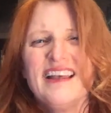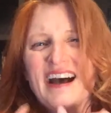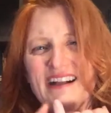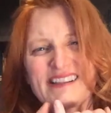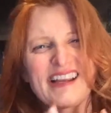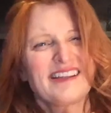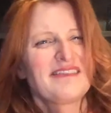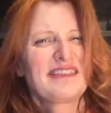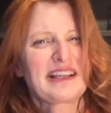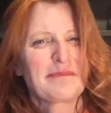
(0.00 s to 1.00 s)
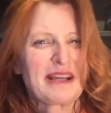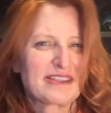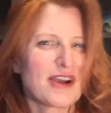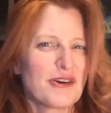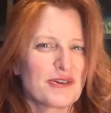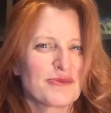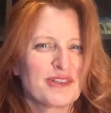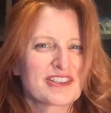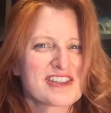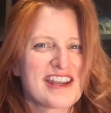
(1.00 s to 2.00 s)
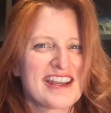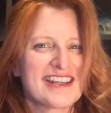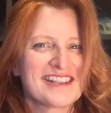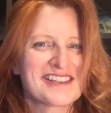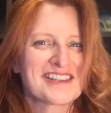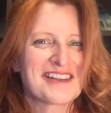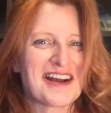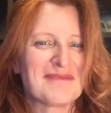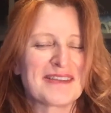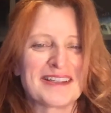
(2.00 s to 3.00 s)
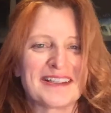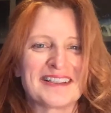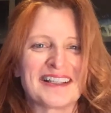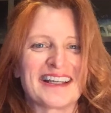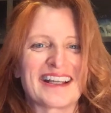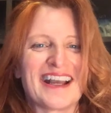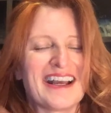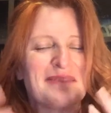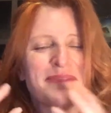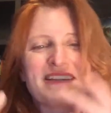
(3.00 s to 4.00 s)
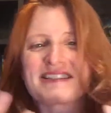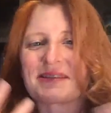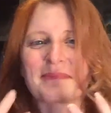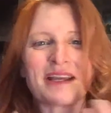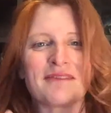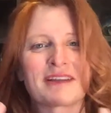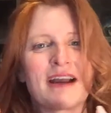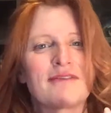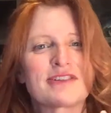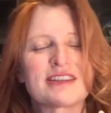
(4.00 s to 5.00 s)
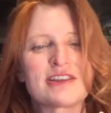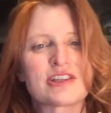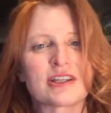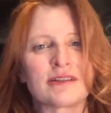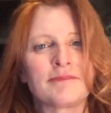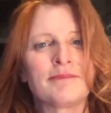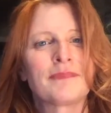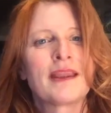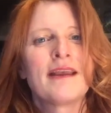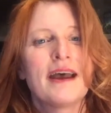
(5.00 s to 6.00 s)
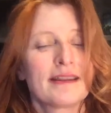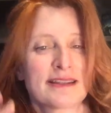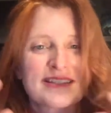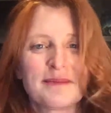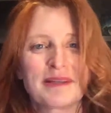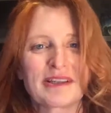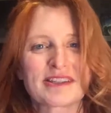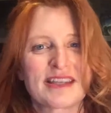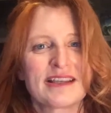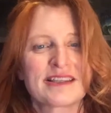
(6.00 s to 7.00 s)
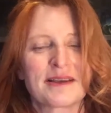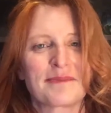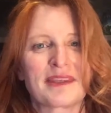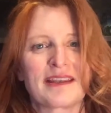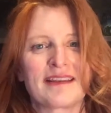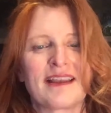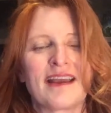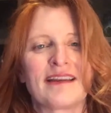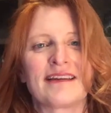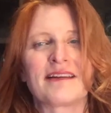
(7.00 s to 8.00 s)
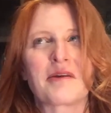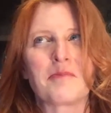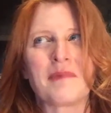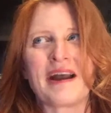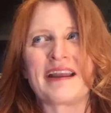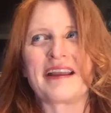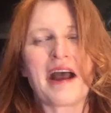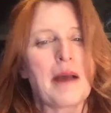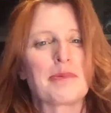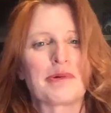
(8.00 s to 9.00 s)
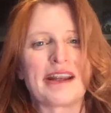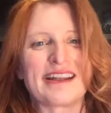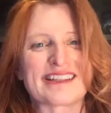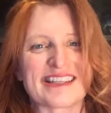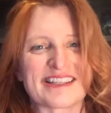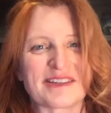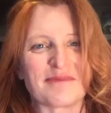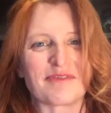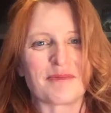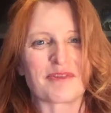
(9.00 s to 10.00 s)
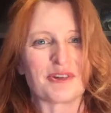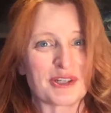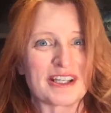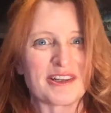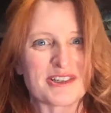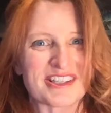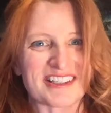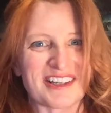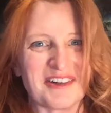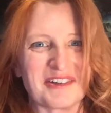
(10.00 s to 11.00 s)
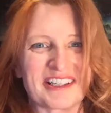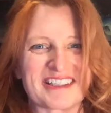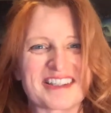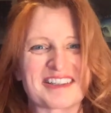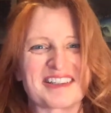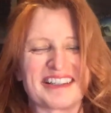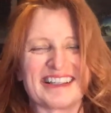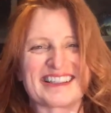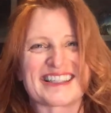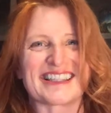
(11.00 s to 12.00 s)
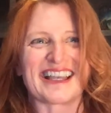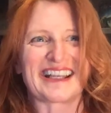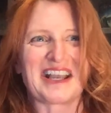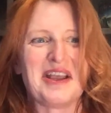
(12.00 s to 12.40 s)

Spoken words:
I'll kind of like, my tone will change. I'll be in some kind of a conversation, and then somebody will say something, and my operating system from 30 years ago gets like